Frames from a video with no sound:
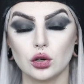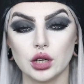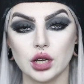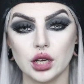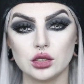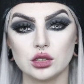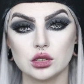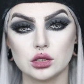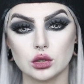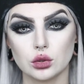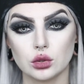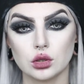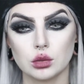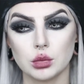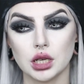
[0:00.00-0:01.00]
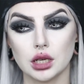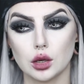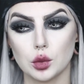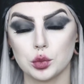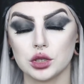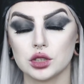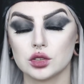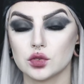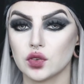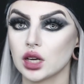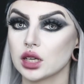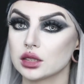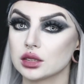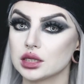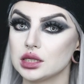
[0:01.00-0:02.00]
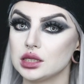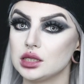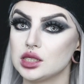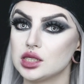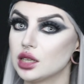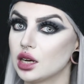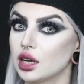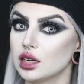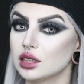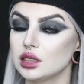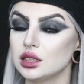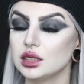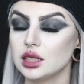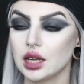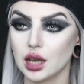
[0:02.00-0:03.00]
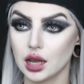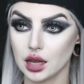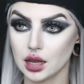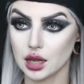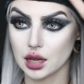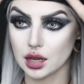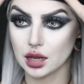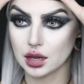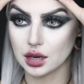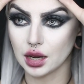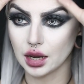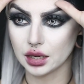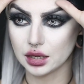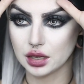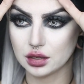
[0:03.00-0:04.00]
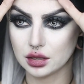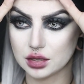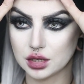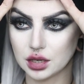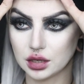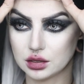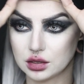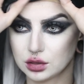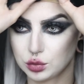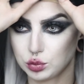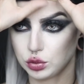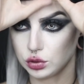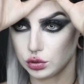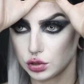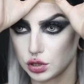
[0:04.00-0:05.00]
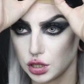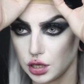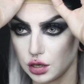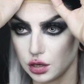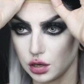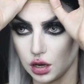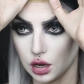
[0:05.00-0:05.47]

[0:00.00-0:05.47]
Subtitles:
Okay, so the makeup is finally done and I can't take this bullshit